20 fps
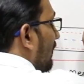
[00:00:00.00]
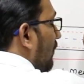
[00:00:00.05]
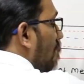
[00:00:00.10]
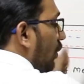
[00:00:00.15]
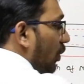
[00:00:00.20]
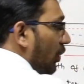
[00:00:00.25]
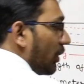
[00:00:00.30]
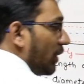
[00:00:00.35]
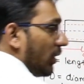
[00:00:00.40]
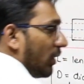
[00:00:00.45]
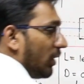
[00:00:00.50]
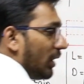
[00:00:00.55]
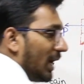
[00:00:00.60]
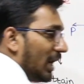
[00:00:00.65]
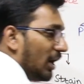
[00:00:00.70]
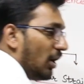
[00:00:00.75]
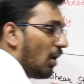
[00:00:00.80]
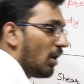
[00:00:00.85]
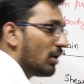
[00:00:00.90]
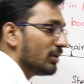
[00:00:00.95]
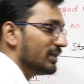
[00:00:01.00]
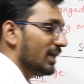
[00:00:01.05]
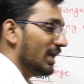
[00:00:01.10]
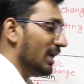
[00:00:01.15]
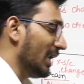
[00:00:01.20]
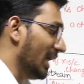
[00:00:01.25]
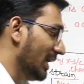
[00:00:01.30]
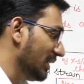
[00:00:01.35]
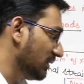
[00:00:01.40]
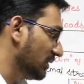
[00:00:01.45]
load along the
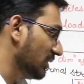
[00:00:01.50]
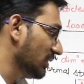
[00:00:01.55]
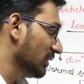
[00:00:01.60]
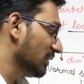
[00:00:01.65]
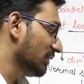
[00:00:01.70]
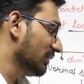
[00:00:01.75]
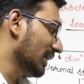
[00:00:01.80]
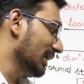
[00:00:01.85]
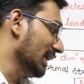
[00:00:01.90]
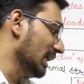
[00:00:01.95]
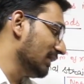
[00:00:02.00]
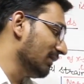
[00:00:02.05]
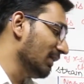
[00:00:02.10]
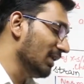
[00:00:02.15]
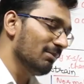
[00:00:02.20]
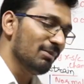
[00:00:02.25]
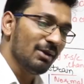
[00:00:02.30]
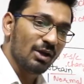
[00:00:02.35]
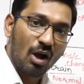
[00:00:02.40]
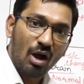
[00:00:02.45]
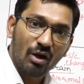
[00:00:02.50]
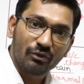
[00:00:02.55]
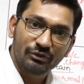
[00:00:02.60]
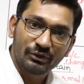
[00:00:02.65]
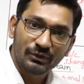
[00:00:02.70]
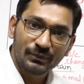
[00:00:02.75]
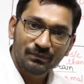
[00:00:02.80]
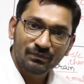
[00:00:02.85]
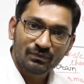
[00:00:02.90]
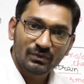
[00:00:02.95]
length, then it will be
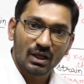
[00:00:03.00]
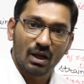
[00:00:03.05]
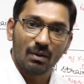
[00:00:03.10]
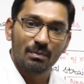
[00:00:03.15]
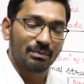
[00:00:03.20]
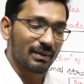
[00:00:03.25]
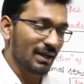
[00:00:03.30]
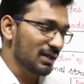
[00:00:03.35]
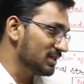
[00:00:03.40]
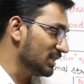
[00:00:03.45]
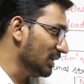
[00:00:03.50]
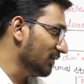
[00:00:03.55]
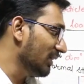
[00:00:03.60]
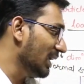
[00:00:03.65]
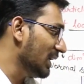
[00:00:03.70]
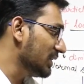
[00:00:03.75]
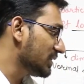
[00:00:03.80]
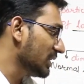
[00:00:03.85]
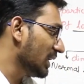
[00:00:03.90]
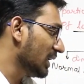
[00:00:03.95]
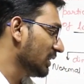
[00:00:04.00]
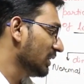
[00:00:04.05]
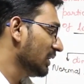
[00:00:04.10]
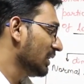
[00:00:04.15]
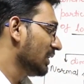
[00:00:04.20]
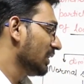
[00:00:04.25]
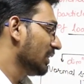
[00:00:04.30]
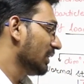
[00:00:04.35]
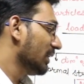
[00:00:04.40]
of compressive nature.